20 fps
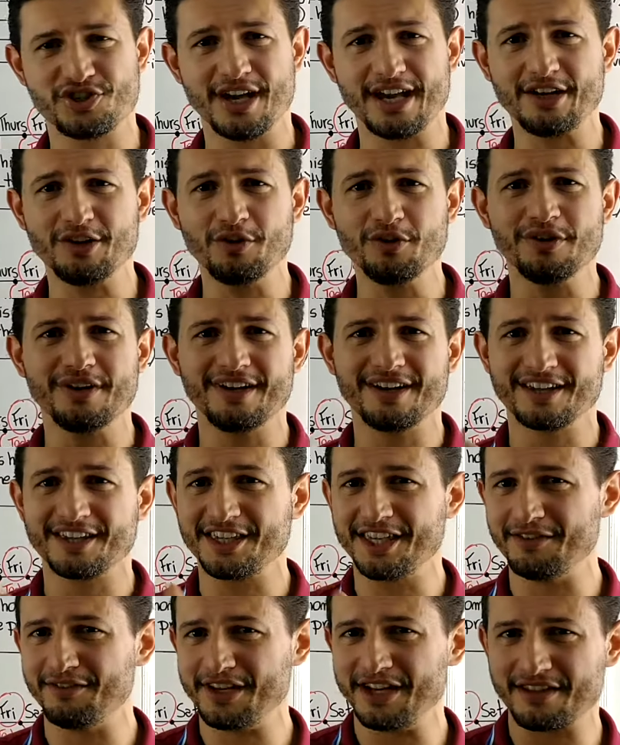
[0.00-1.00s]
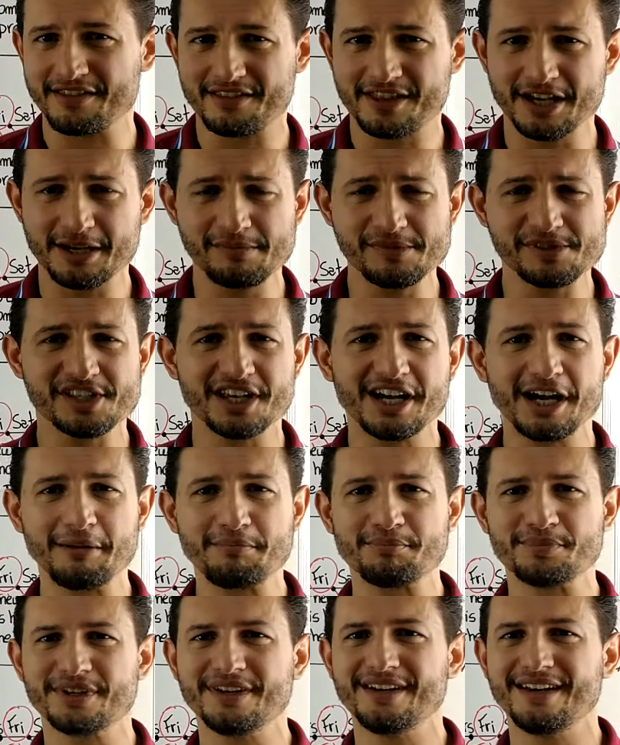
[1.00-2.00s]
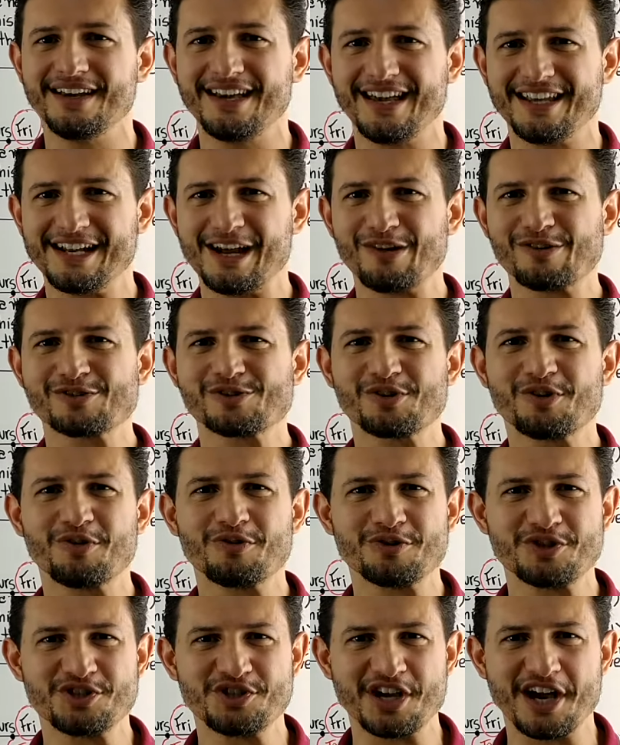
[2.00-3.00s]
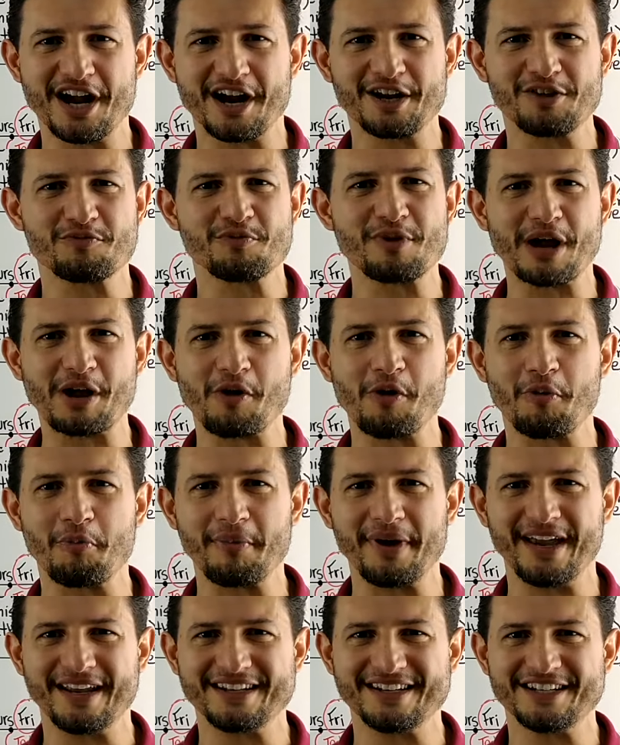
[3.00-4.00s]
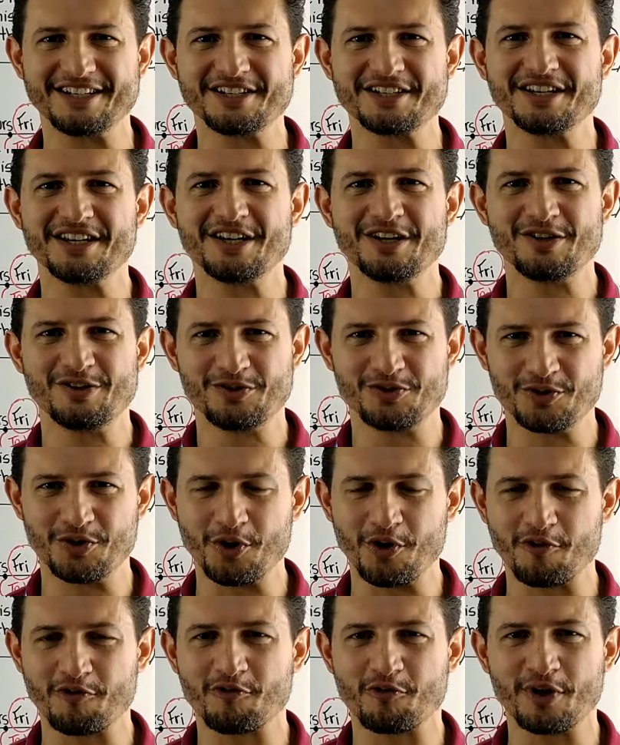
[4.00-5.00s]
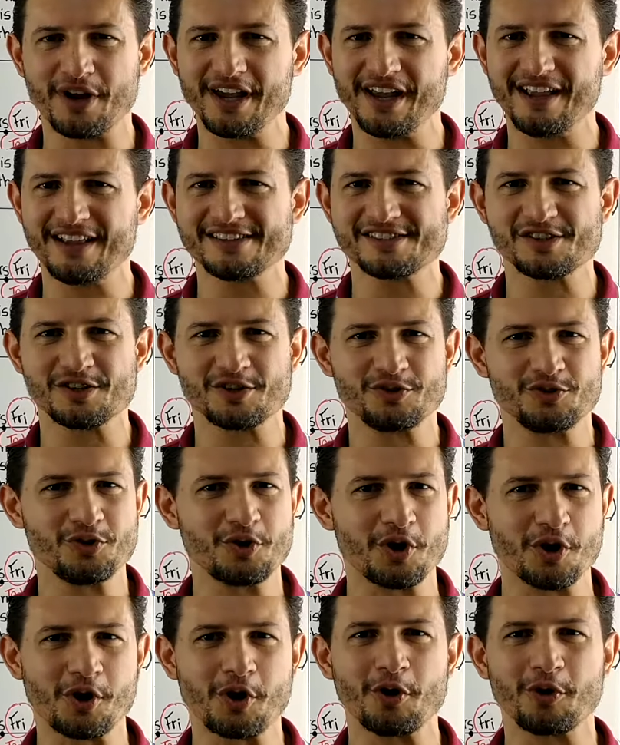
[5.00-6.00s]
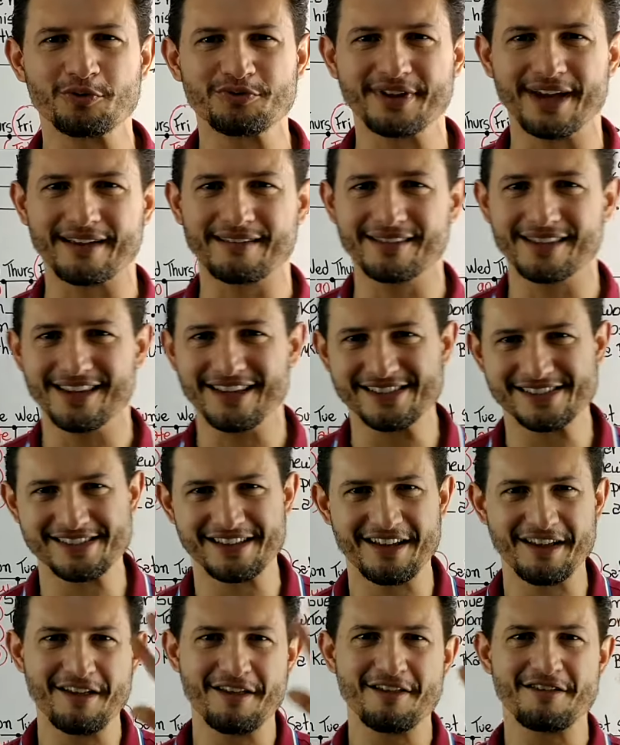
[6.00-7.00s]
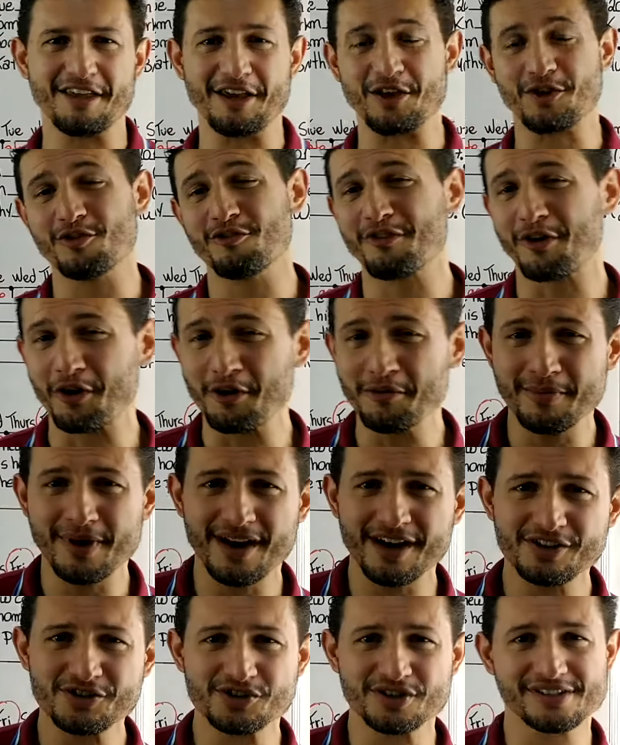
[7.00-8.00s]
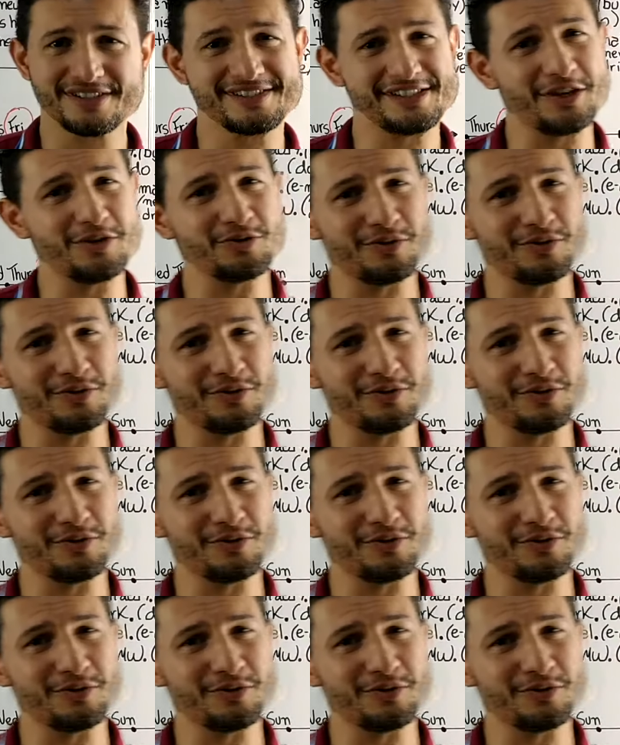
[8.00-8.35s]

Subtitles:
channel, give it a thumbs up, and also share it, recommend it to your friends, to your contact list. Thank you very much. See